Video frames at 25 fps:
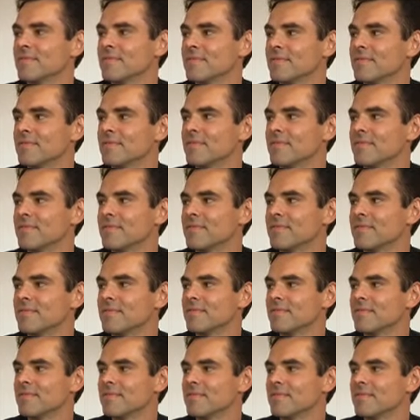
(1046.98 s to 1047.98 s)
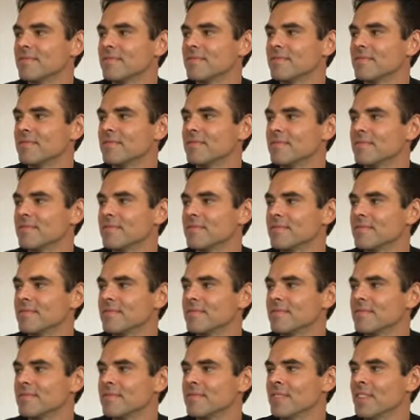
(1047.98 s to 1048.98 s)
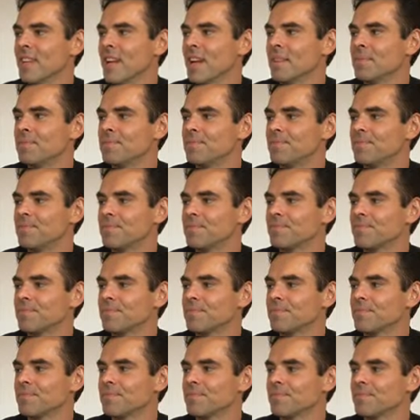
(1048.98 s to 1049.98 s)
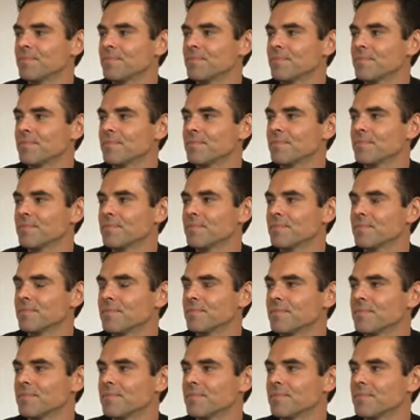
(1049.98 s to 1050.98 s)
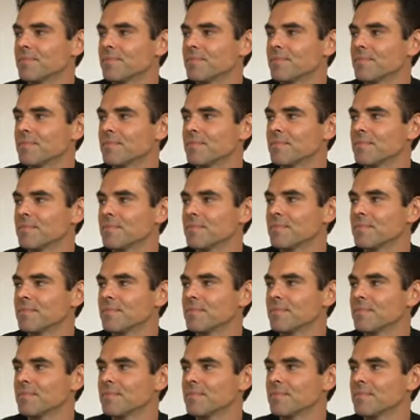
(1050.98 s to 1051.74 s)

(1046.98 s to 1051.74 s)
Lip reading: (silent)